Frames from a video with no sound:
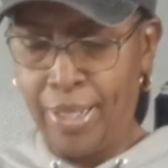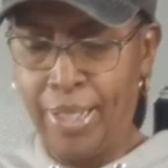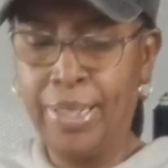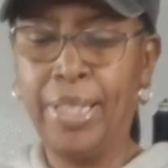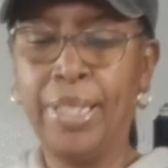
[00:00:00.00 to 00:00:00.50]

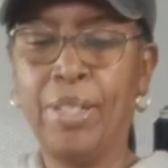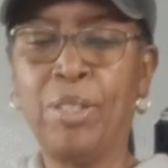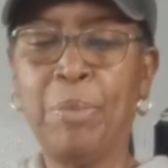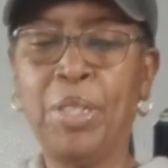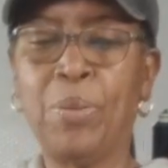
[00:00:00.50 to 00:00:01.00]
And then
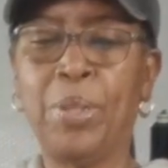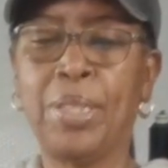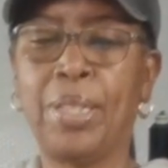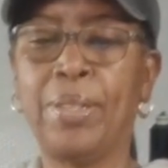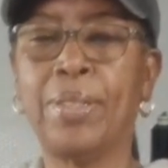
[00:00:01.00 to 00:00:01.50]
there's my
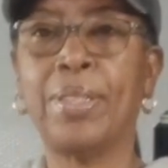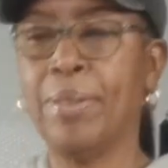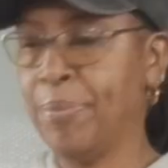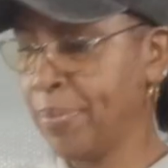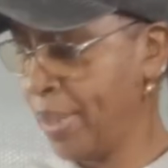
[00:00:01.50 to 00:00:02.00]
Twizzlers.
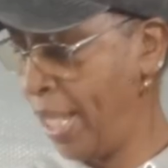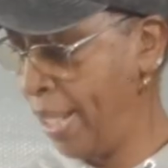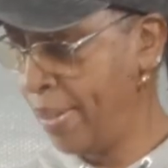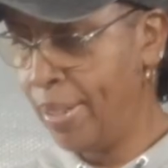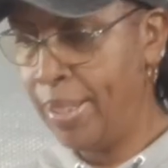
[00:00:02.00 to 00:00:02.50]

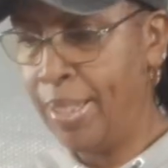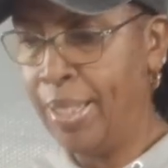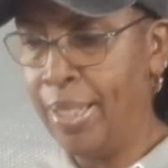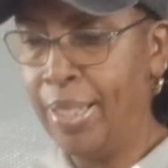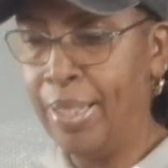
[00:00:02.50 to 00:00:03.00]
Okay?
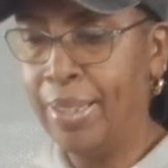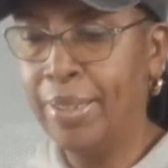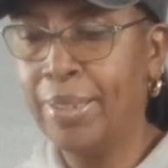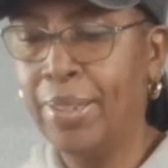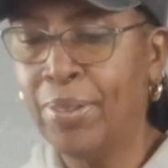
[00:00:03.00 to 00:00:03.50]

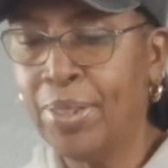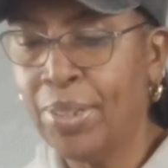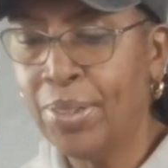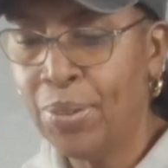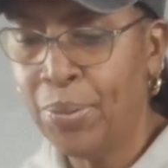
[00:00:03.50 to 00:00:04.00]
Those are
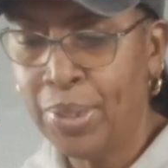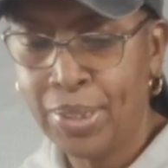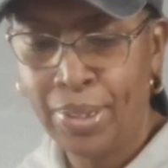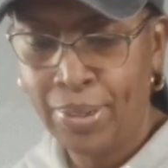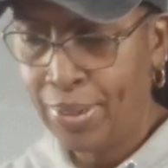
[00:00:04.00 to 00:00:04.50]
the
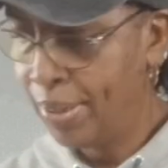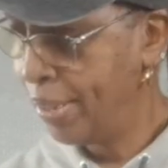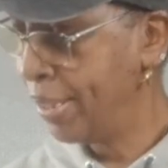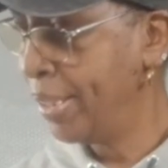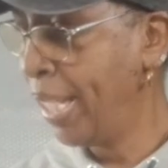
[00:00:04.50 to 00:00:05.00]
Twizzlers.
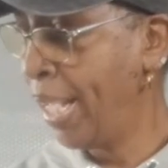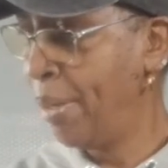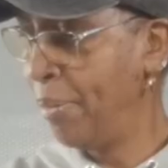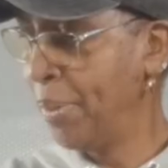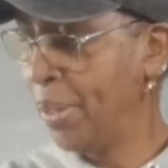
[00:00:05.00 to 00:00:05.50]
Now,
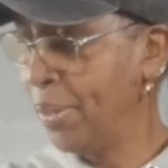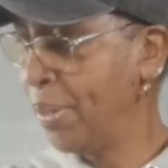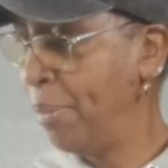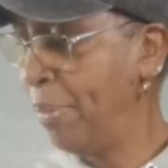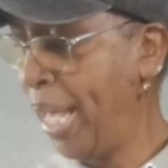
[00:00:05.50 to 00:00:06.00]
we're going to
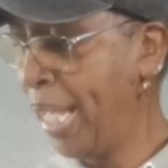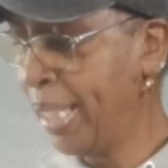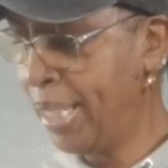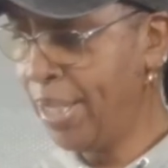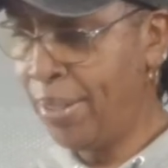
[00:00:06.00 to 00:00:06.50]
go
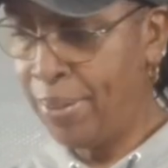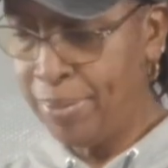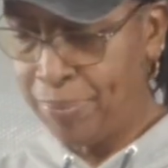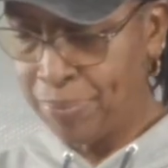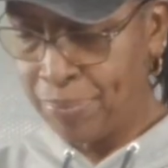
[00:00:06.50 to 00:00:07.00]
back here
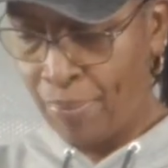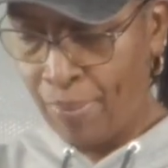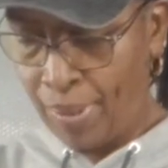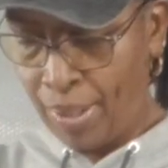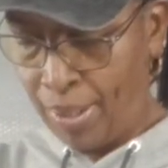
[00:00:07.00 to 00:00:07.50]

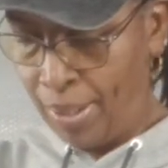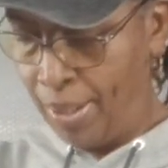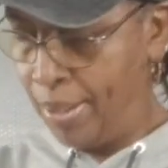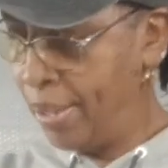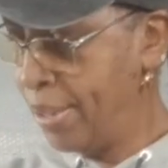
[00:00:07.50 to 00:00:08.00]

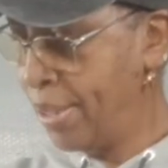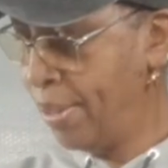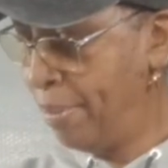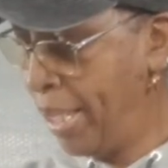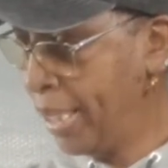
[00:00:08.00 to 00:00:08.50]
to
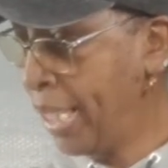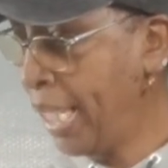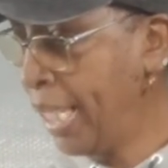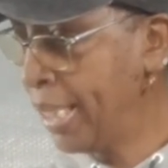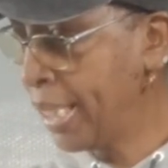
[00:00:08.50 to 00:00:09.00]
my
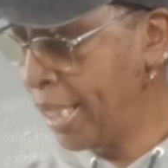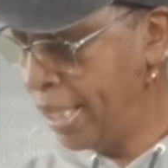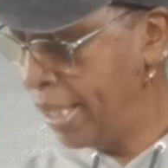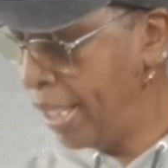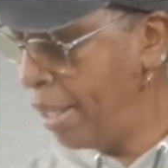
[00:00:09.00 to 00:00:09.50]
candy.
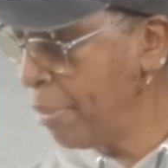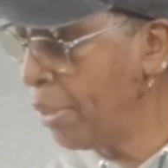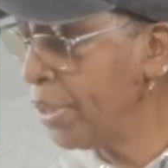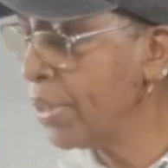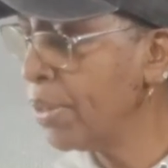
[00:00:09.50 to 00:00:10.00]
I'm
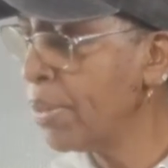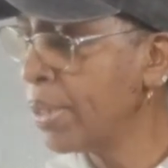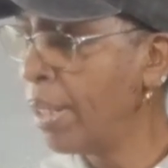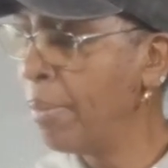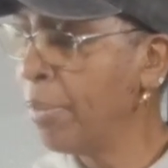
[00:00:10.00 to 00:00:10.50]
going to do
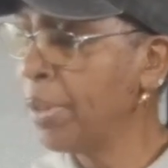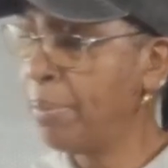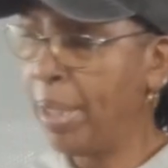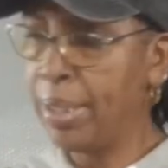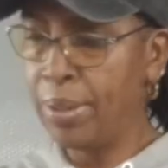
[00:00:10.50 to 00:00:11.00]
some with my